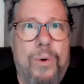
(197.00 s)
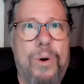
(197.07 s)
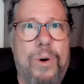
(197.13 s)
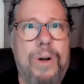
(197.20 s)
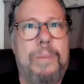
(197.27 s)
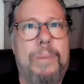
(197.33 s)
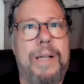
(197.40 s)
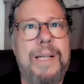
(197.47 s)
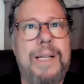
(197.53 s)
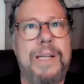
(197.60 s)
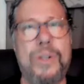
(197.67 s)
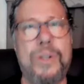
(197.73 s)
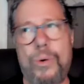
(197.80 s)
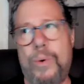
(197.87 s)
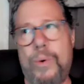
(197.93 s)
the world about
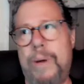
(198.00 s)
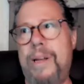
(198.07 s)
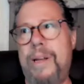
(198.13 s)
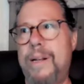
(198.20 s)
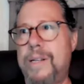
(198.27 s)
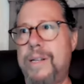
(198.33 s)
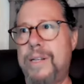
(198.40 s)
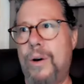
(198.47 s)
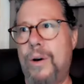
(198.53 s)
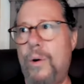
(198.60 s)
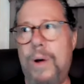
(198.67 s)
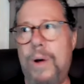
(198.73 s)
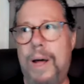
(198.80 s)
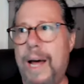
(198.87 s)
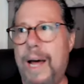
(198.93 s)
these two women.
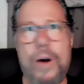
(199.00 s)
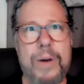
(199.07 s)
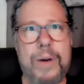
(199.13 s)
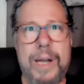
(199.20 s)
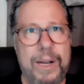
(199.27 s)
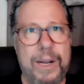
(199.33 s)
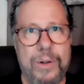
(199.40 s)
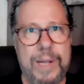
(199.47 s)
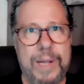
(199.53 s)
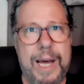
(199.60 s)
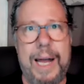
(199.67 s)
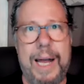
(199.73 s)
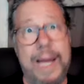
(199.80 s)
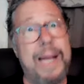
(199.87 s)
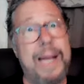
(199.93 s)
So, how can I do
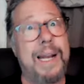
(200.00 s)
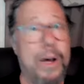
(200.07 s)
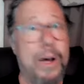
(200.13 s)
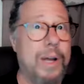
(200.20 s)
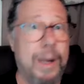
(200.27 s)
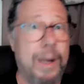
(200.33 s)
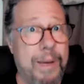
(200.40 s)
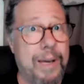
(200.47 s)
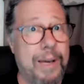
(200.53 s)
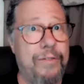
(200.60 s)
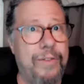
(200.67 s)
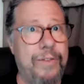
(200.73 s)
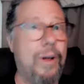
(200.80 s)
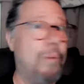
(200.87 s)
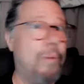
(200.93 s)
that? And how can I make a
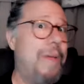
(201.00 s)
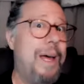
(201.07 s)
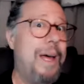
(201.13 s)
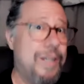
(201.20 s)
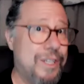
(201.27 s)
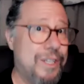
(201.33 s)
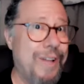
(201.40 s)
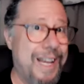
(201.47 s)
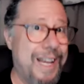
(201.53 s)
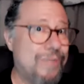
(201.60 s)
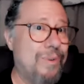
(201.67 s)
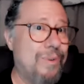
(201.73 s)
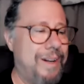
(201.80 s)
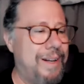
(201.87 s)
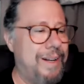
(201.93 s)
film? So,
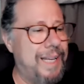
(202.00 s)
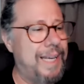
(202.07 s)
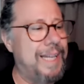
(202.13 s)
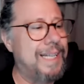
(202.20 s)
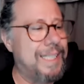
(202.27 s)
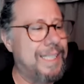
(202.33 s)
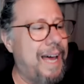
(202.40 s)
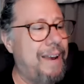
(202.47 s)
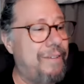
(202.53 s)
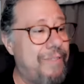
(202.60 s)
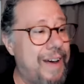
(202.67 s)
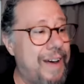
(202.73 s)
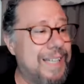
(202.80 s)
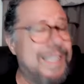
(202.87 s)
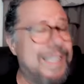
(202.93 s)
that's what the inside
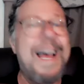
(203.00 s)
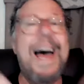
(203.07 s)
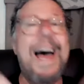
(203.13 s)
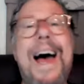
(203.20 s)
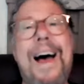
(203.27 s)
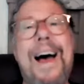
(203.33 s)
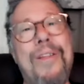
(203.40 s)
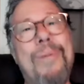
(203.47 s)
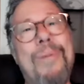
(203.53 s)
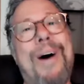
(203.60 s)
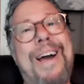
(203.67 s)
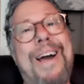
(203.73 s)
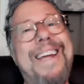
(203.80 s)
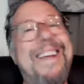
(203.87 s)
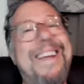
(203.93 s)
effects, how the
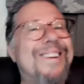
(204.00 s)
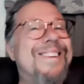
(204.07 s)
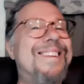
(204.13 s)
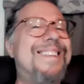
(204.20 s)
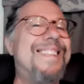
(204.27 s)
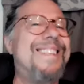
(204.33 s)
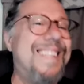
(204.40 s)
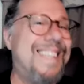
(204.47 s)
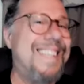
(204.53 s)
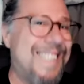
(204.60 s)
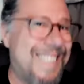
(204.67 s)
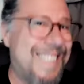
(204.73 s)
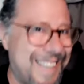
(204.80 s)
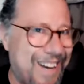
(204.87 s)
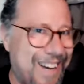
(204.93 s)
body heals
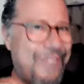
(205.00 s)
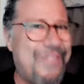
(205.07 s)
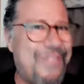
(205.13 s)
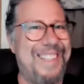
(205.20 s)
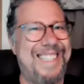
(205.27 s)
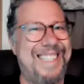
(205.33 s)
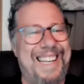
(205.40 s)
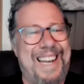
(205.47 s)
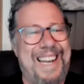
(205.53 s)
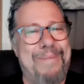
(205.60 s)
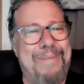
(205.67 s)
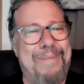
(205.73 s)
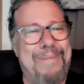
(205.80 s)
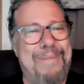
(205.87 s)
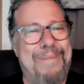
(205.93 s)
itself is the
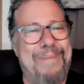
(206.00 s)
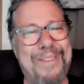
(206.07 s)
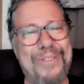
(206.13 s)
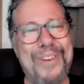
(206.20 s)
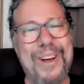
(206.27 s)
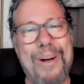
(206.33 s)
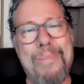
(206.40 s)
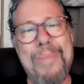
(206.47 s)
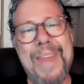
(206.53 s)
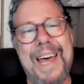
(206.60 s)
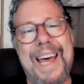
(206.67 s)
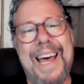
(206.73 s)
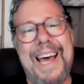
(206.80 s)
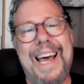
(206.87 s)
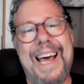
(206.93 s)
name of the film.
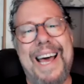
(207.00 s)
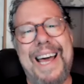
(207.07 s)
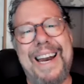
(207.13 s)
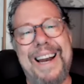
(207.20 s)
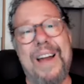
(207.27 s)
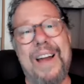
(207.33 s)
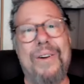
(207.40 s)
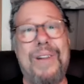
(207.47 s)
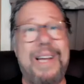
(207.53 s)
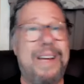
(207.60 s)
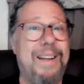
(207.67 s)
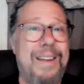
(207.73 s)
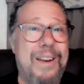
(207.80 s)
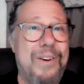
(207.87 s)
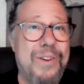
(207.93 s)
And it not only
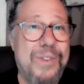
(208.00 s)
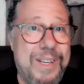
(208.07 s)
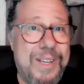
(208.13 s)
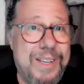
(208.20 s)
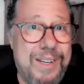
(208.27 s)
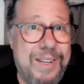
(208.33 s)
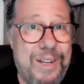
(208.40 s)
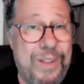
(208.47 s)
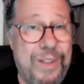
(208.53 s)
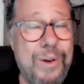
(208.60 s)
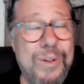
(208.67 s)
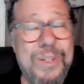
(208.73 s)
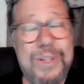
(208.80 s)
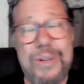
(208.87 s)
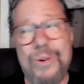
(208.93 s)
introduces you to
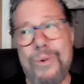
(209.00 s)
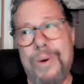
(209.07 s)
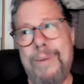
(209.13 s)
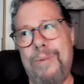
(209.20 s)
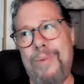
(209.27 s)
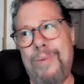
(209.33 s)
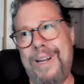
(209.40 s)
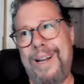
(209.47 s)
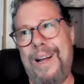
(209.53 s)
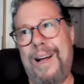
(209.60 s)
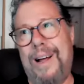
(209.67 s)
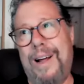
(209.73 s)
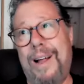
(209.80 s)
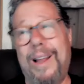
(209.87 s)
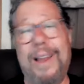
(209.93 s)
those two women, but
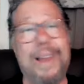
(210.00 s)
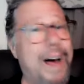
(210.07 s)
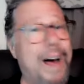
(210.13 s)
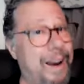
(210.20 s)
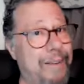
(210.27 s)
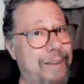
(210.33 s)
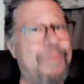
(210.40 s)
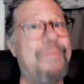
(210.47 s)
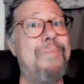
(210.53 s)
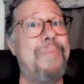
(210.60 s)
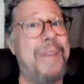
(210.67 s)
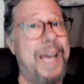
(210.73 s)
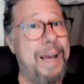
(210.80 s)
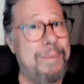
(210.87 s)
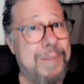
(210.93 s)
uh, a lot of
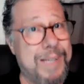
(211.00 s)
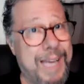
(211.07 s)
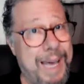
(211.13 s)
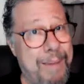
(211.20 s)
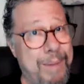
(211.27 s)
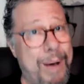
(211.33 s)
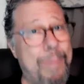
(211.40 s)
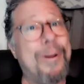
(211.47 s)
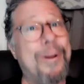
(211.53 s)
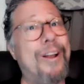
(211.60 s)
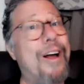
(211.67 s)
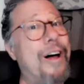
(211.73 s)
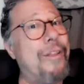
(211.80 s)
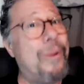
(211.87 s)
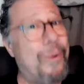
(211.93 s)
names came up
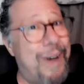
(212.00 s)
along the